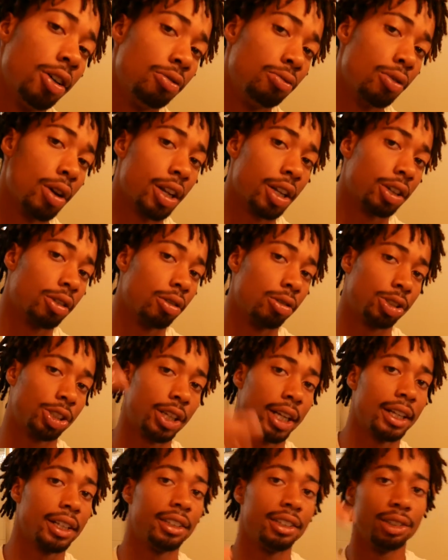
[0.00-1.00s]
Run a
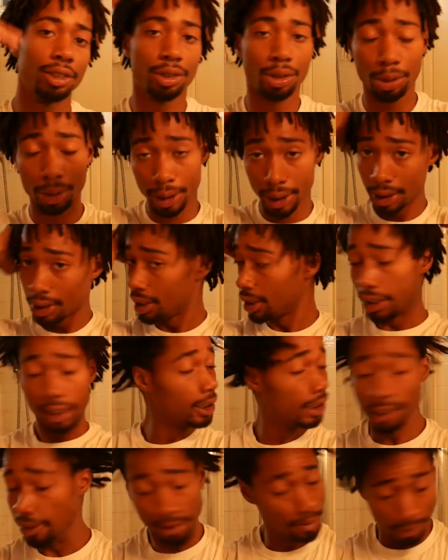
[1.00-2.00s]
crochet and get through it.
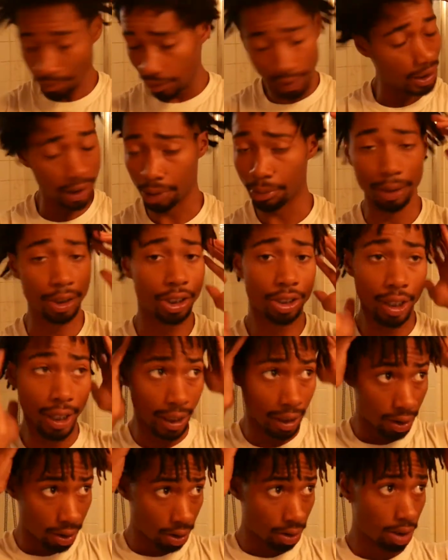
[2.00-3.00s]
It'll be
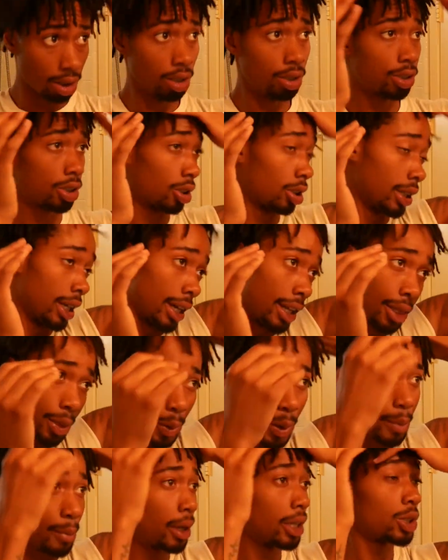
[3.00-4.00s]
straight. So yeah,
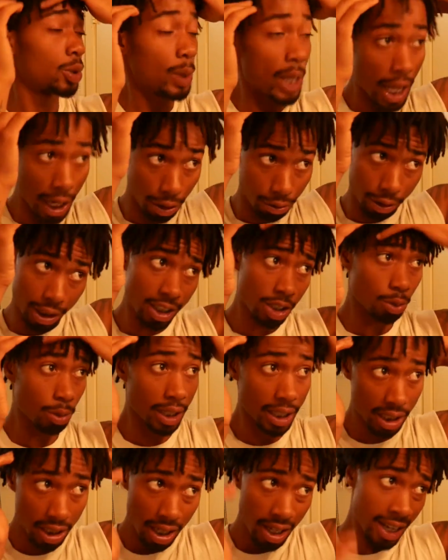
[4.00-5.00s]
3 months without a
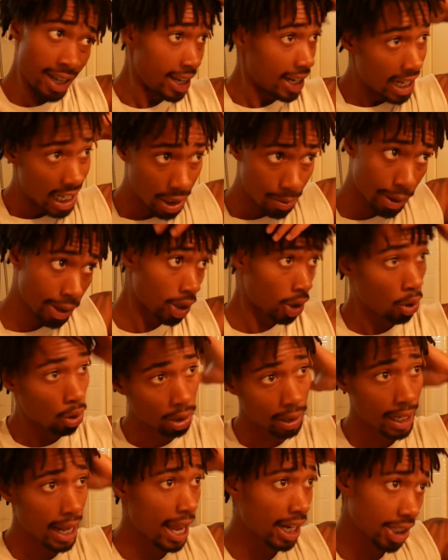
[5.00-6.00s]
retwist. It's been
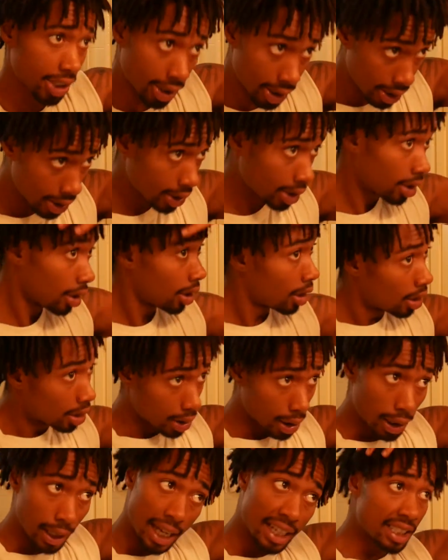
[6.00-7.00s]
cool, and actually,
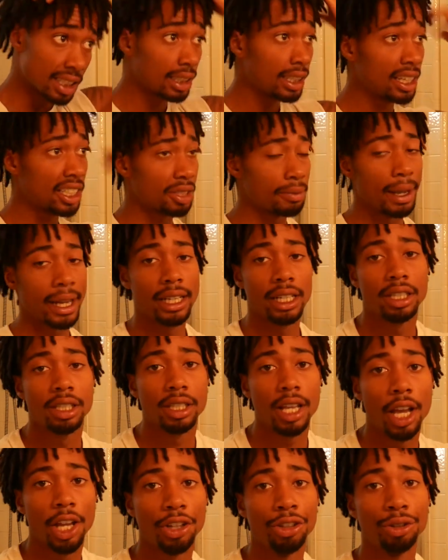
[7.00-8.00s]
the less and less
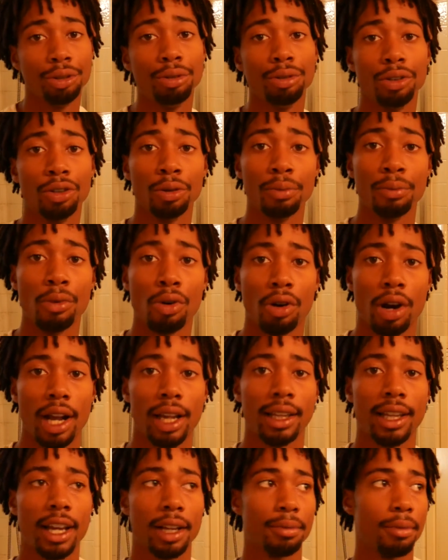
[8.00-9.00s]
maintenance I do, the more I
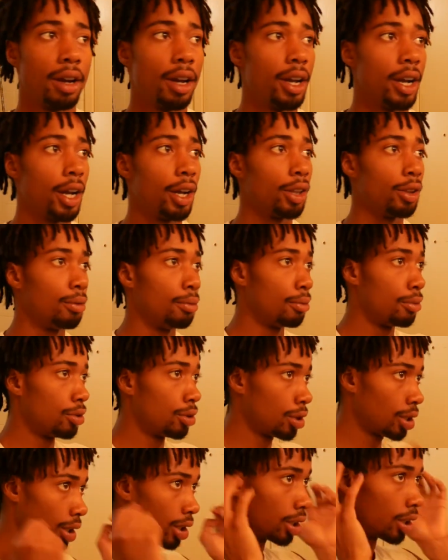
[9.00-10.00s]
like my hair, the
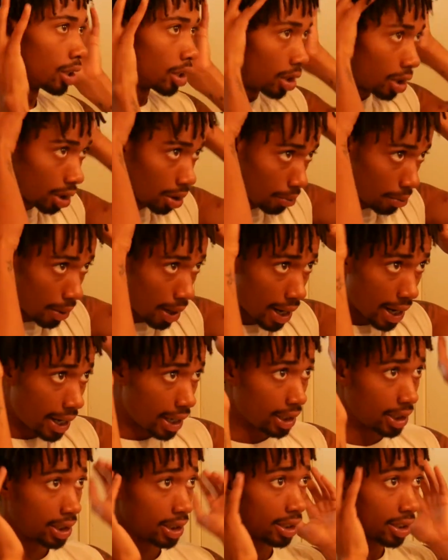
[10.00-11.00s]
more my
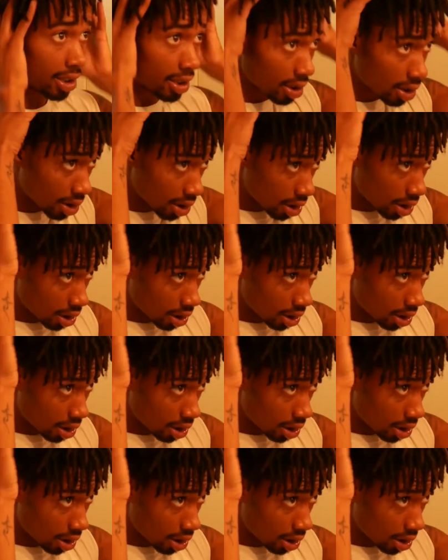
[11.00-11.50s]
hair just